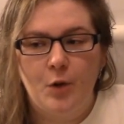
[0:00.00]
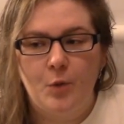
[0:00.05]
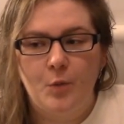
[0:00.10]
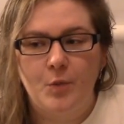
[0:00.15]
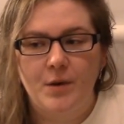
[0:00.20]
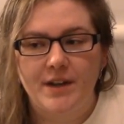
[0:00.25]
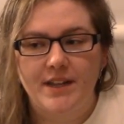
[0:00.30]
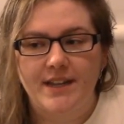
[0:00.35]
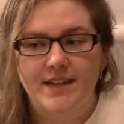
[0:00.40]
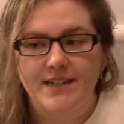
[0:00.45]

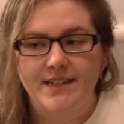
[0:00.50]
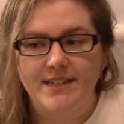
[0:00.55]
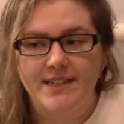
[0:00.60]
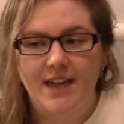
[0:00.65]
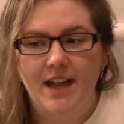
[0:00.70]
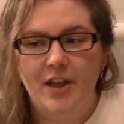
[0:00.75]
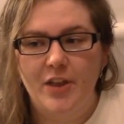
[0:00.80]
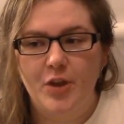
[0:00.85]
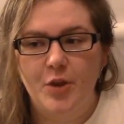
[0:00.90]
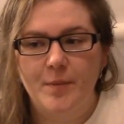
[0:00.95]
want to
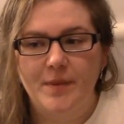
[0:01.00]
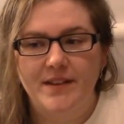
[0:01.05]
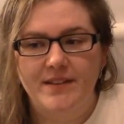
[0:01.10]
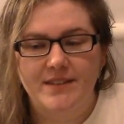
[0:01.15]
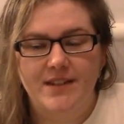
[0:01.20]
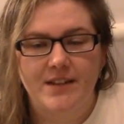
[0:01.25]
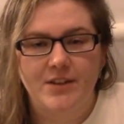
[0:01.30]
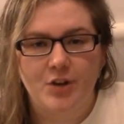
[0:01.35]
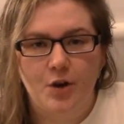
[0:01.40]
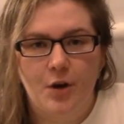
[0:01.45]
continue
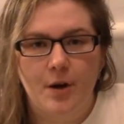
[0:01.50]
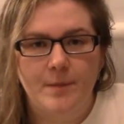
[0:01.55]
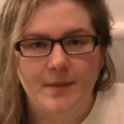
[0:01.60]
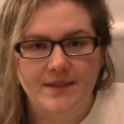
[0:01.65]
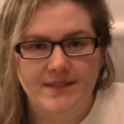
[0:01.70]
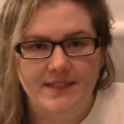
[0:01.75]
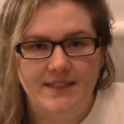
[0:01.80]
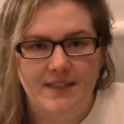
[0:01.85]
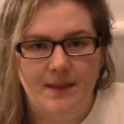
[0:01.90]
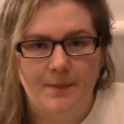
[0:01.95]
because I know I'm
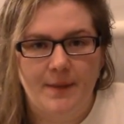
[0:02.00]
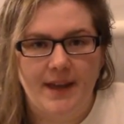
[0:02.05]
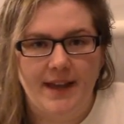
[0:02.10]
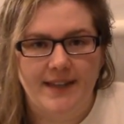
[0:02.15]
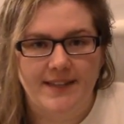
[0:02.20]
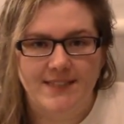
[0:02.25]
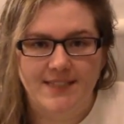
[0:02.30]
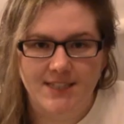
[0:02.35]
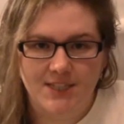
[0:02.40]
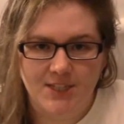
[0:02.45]
missing the
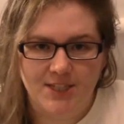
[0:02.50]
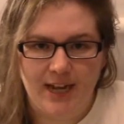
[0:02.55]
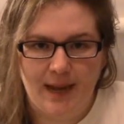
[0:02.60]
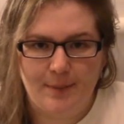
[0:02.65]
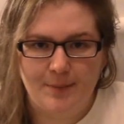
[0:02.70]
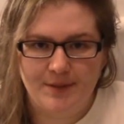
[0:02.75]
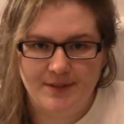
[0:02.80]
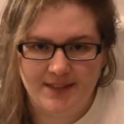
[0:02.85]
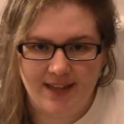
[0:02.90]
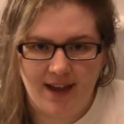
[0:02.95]
paints. The
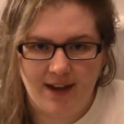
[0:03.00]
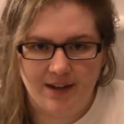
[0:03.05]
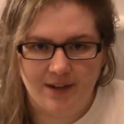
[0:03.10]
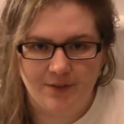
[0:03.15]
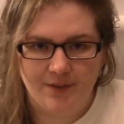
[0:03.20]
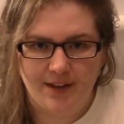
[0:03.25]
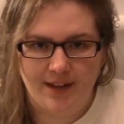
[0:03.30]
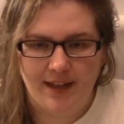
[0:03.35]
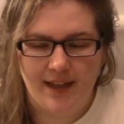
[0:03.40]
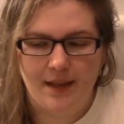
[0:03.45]
shop was out
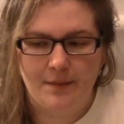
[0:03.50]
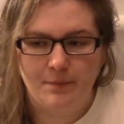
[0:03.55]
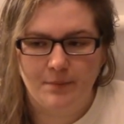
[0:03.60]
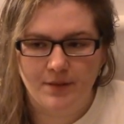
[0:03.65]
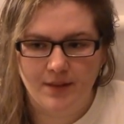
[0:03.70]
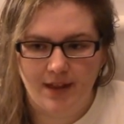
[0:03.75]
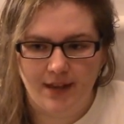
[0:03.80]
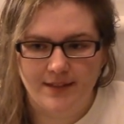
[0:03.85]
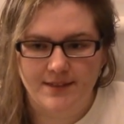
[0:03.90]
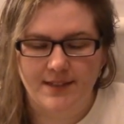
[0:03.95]
of it, and
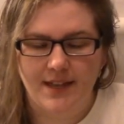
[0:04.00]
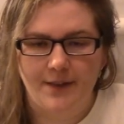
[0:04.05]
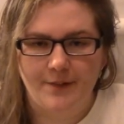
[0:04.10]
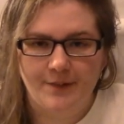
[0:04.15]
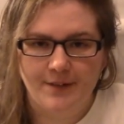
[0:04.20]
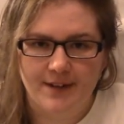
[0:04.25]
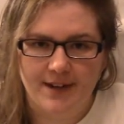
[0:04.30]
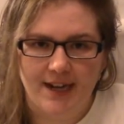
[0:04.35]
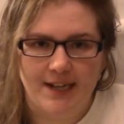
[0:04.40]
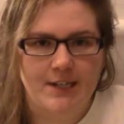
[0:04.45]
plus I
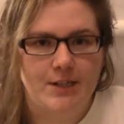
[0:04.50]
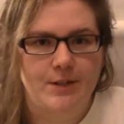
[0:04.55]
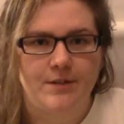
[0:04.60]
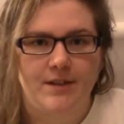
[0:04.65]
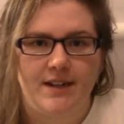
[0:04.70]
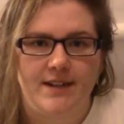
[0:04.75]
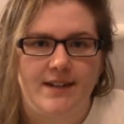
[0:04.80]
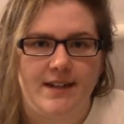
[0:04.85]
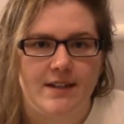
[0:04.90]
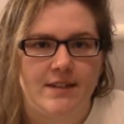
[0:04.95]
forgot to
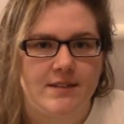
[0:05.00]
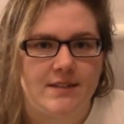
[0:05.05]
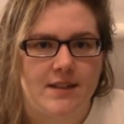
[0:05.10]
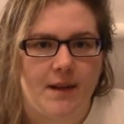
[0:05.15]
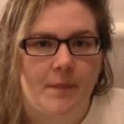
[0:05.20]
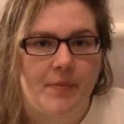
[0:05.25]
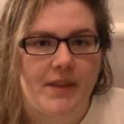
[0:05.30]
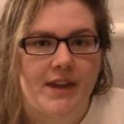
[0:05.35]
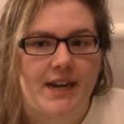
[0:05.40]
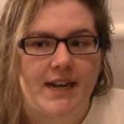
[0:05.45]
write down
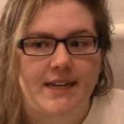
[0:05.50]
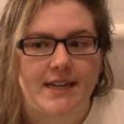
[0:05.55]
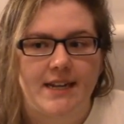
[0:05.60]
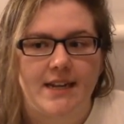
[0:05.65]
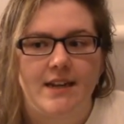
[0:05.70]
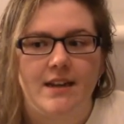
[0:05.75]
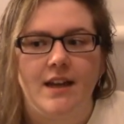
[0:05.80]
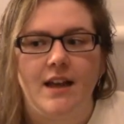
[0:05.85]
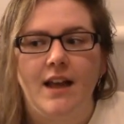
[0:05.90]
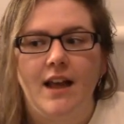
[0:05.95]
some that I
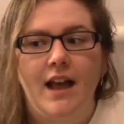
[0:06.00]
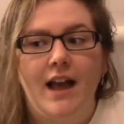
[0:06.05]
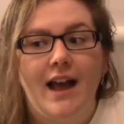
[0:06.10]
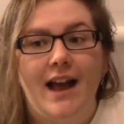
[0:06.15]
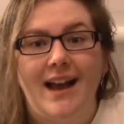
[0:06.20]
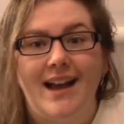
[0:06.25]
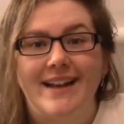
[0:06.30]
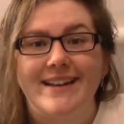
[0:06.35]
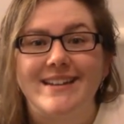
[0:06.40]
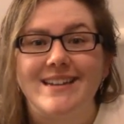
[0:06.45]
need.
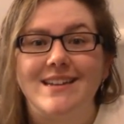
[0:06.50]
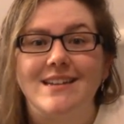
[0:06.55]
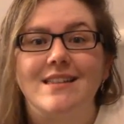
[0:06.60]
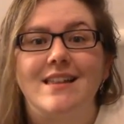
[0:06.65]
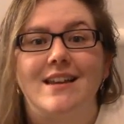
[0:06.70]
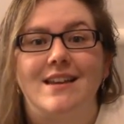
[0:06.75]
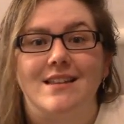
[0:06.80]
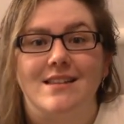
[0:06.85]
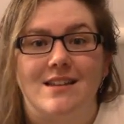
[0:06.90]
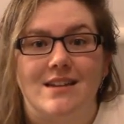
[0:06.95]
I need
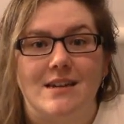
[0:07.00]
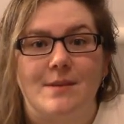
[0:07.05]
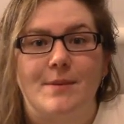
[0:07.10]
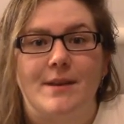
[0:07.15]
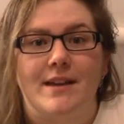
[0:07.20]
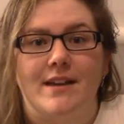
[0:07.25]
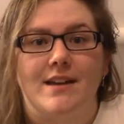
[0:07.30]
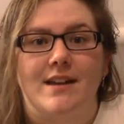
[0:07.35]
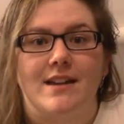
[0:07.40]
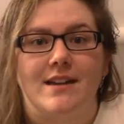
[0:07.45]
like a lot of
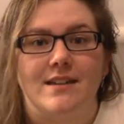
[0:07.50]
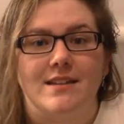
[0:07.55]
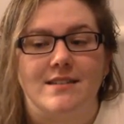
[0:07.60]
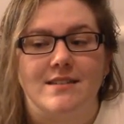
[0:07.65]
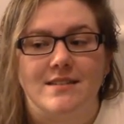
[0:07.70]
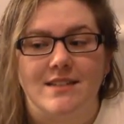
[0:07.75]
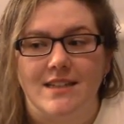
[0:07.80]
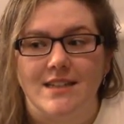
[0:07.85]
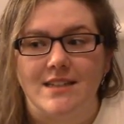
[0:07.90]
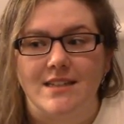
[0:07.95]
paint,
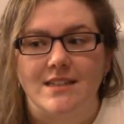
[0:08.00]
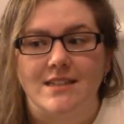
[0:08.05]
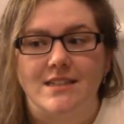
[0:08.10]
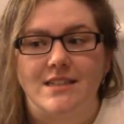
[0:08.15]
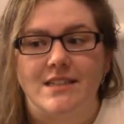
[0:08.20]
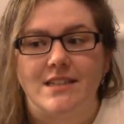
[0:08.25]
guys, and it's